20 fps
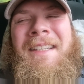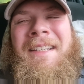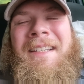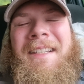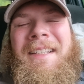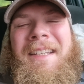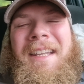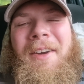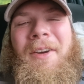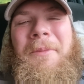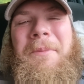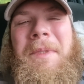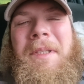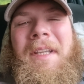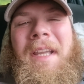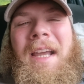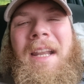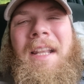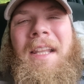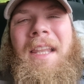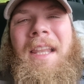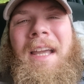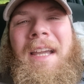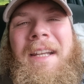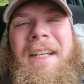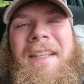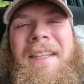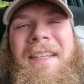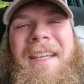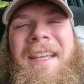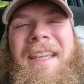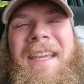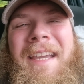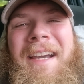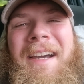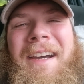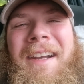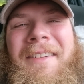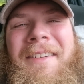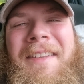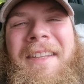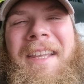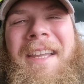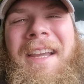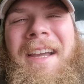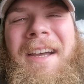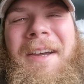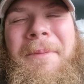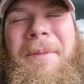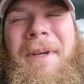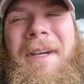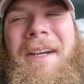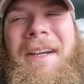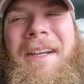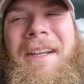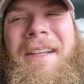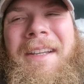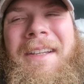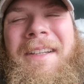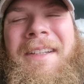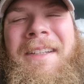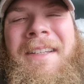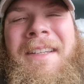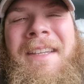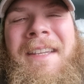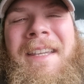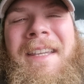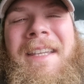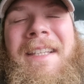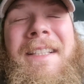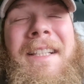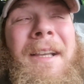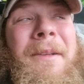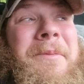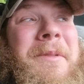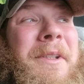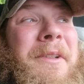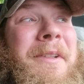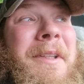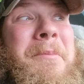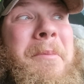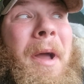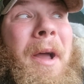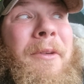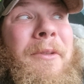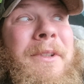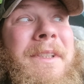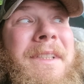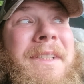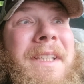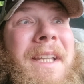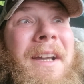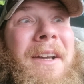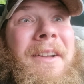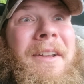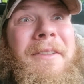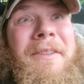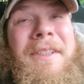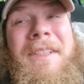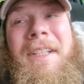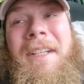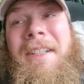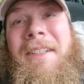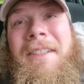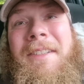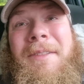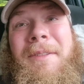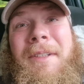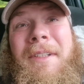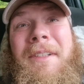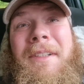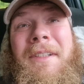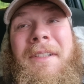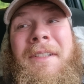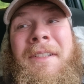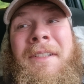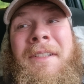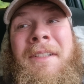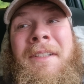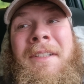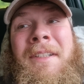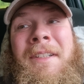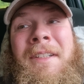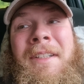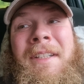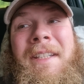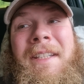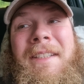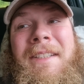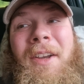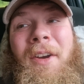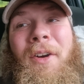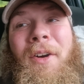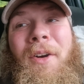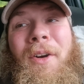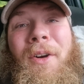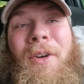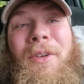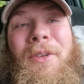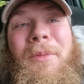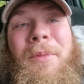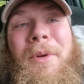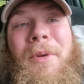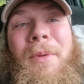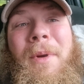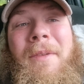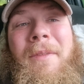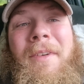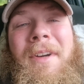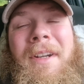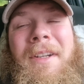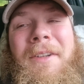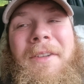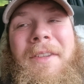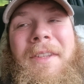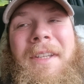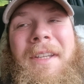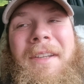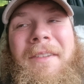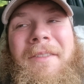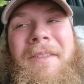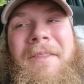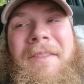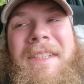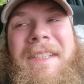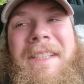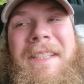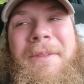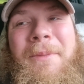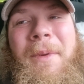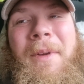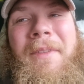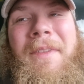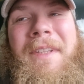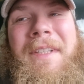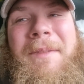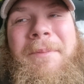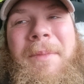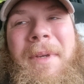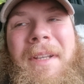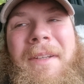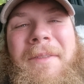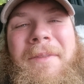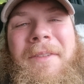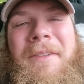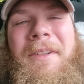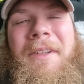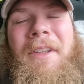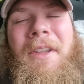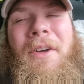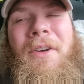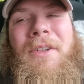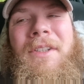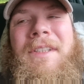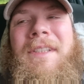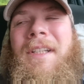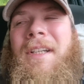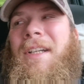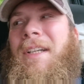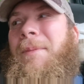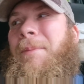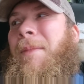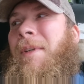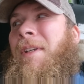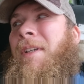And now I'm kind of lying in the car park. It's absolutely bouncing down outside as well. It's horrible weather. I don't think I've ever seen weather this bad for a long time.